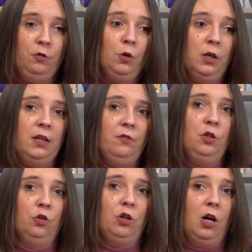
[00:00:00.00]
you are giving
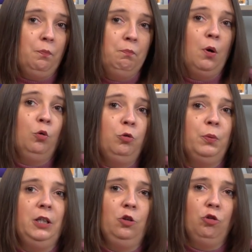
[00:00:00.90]
your child
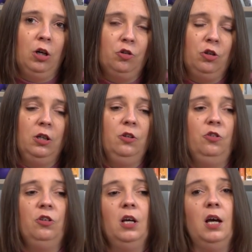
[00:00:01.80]
multiple
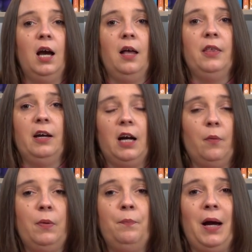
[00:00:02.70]
instructions and they're
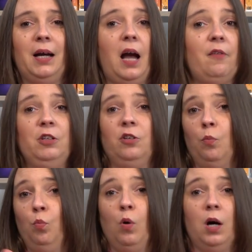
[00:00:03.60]
coming back having
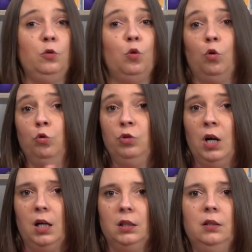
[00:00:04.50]
done one or
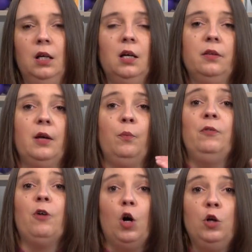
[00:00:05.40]
none, then
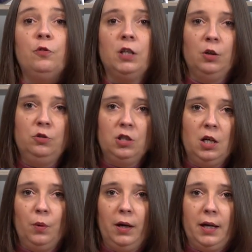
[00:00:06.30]
we've overloaded
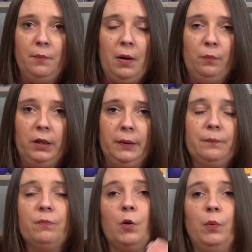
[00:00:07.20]
their working memory.
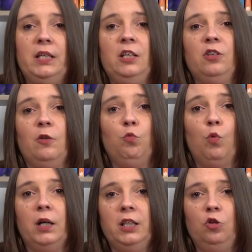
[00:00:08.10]
We need to give
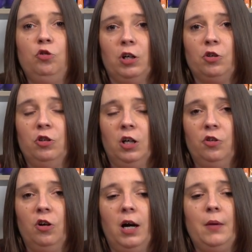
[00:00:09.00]
one instruction at a
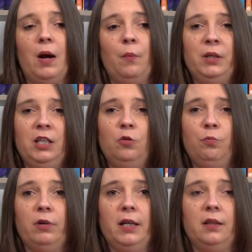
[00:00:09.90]
time and we need to
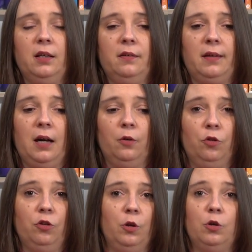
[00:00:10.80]
break things down.
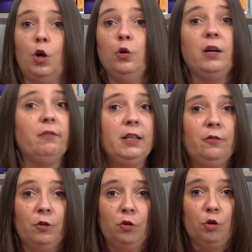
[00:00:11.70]
So go get ready
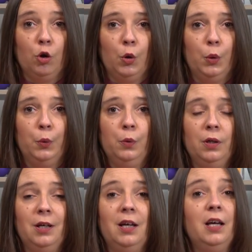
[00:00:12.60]
for school
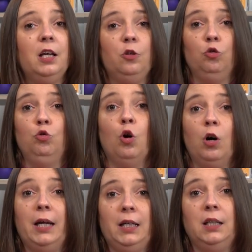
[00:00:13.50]
is
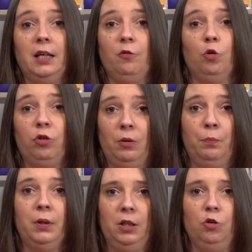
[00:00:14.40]
not a clear or
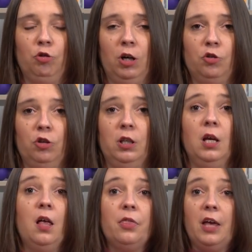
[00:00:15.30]
simple instruction.
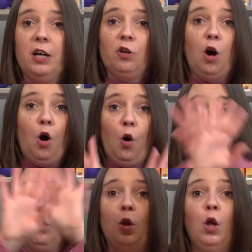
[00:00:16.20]
There's a
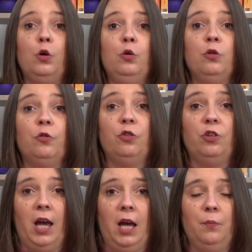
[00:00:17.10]
whole load of
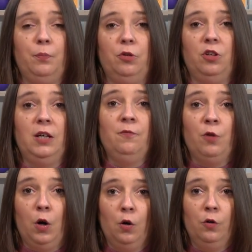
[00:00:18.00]
steps
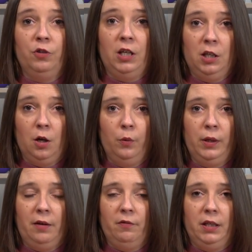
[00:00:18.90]
involved in go and
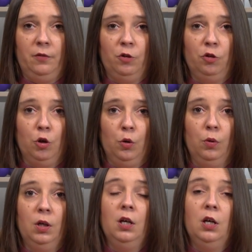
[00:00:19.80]
get ready for school.
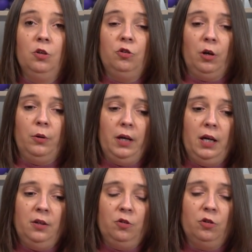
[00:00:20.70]
So
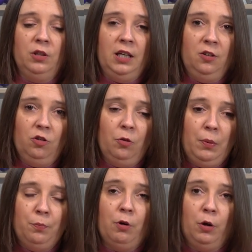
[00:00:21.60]
it needs to be
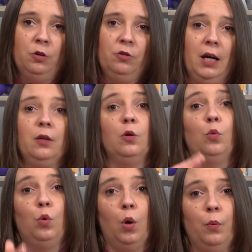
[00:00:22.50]
broken down.
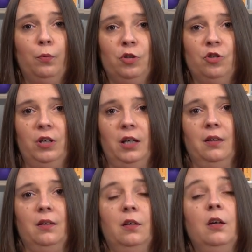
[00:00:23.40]
Go and brush your
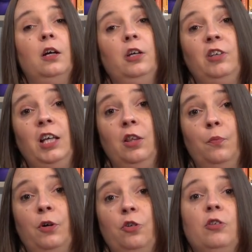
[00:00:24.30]
teeth. Your teeth are
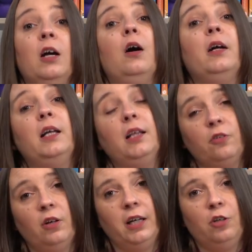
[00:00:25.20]
brushed now. Okay, let's
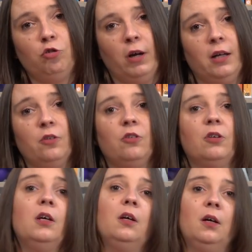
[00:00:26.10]
go and get dressed.
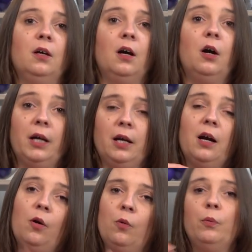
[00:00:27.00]
Okay,
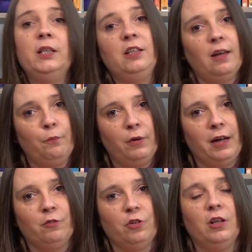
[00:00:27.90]
we need to have
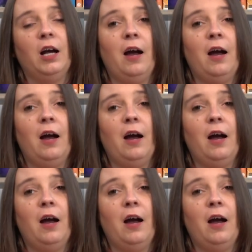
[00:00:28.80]
breakfast now.